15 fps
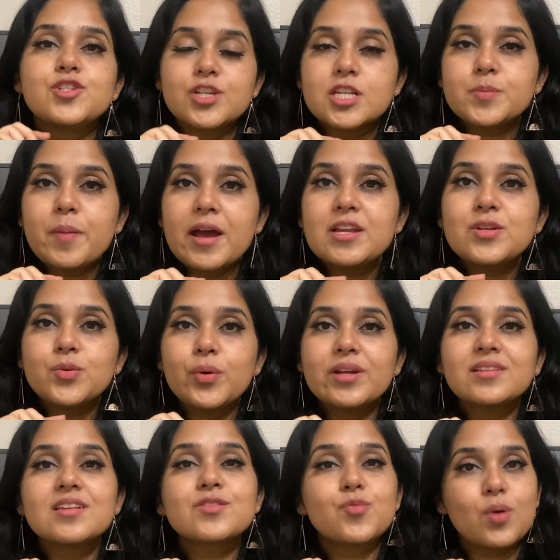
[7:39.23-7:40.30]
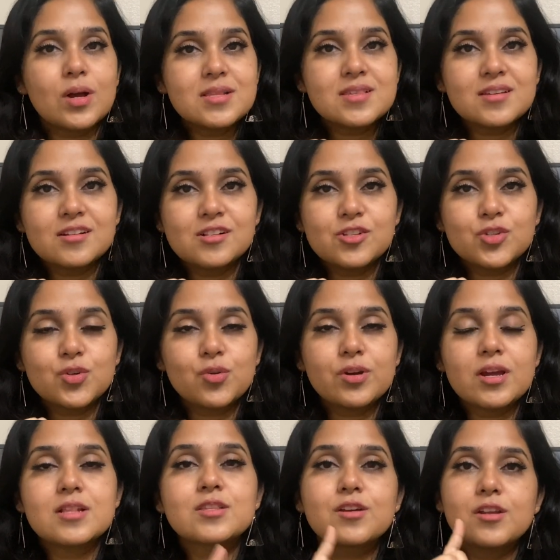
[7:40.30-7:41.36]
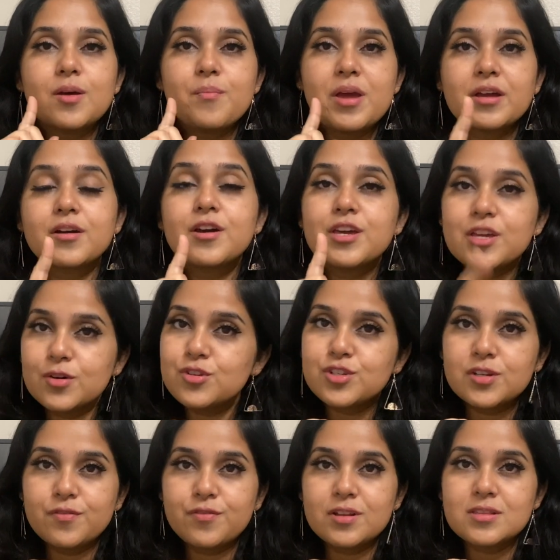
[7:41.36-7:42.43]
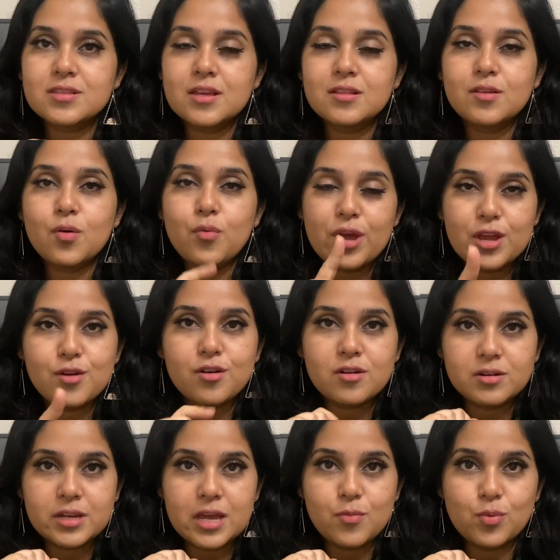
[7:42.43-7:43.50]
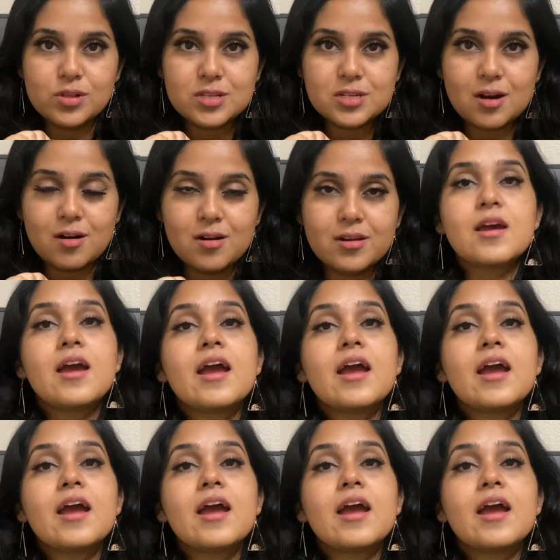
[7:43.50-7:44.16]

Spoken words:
Just by doing this one single chore, it's going to make a huge difference in the way your day will start.